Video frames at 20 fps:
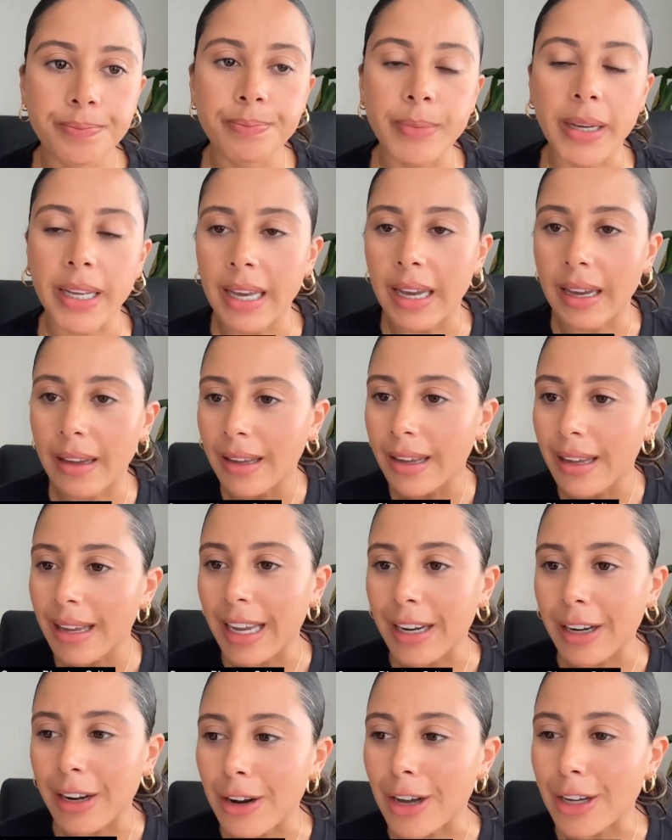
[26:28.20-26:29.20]
But yeah,
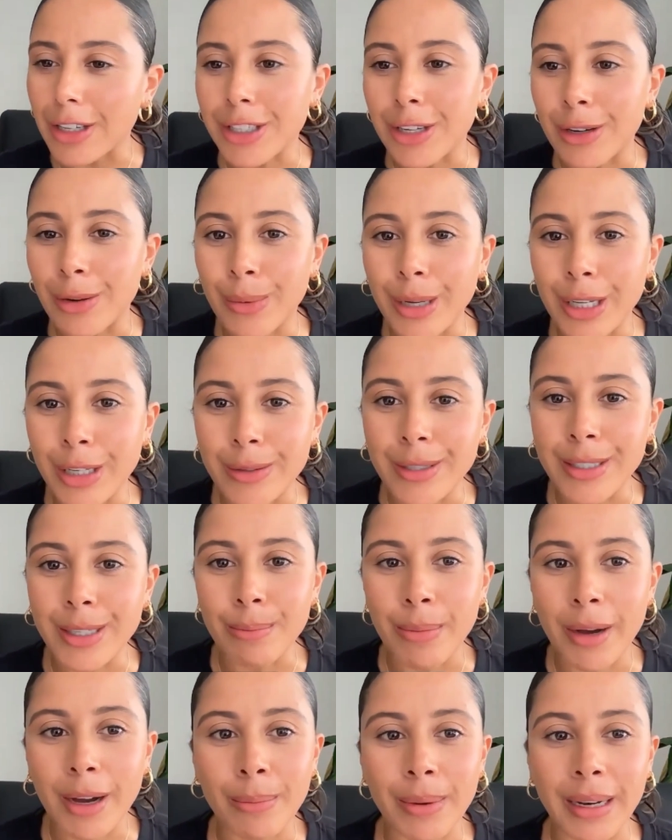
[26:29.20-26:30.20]
in a nutshell, when using
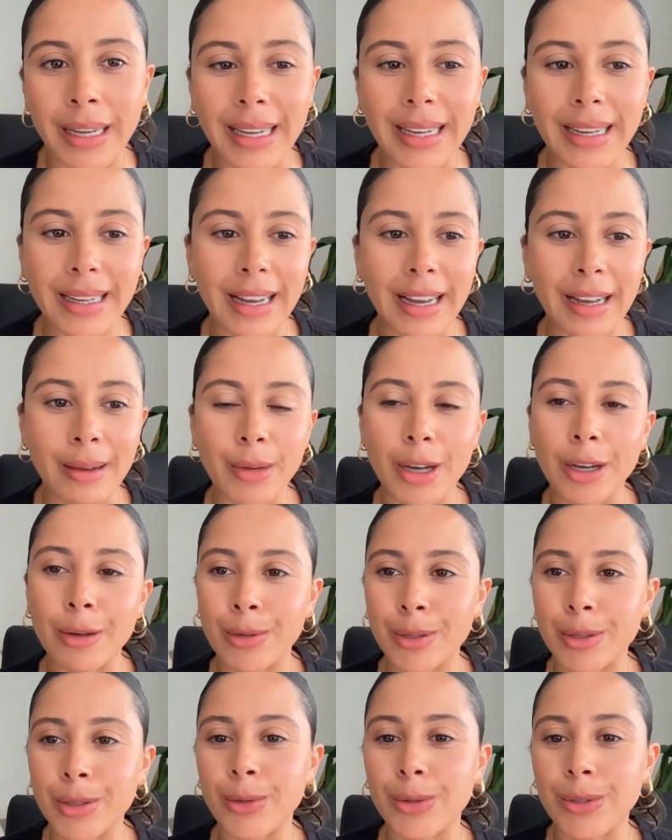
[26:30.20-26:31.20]
public
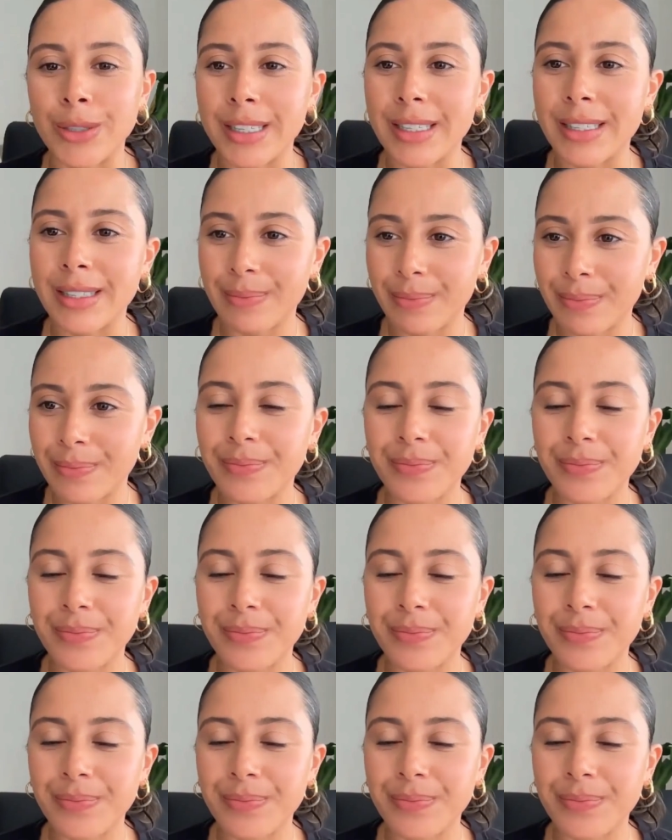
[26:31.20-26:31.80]
open sources.